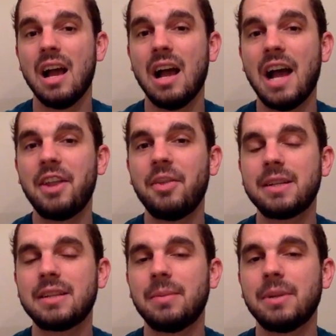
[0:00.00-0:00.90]
Another big
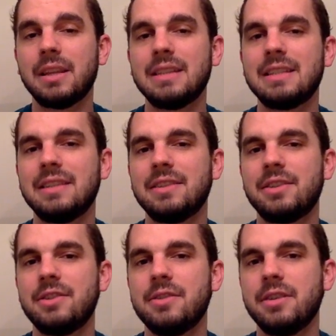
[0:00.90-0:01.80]
topic that's in the
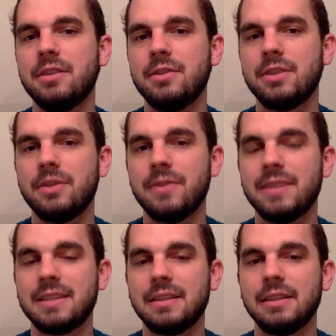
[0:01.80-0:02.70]
security news here
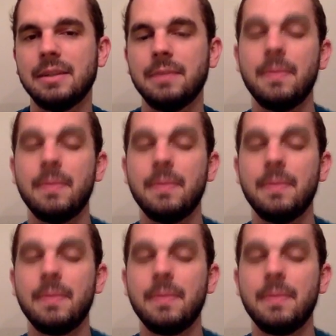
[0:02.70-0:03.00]
recently